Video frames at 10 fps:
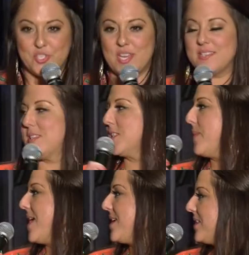So Jesus
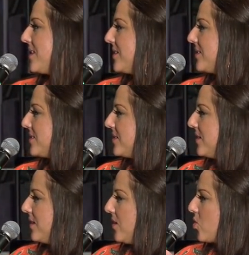is making
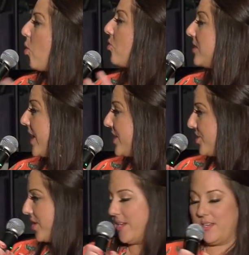this
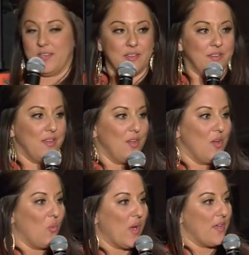correlation
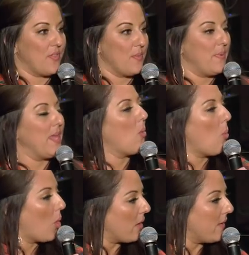with
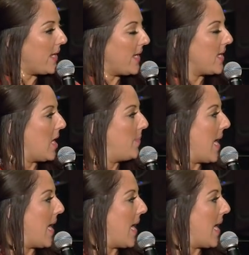being worried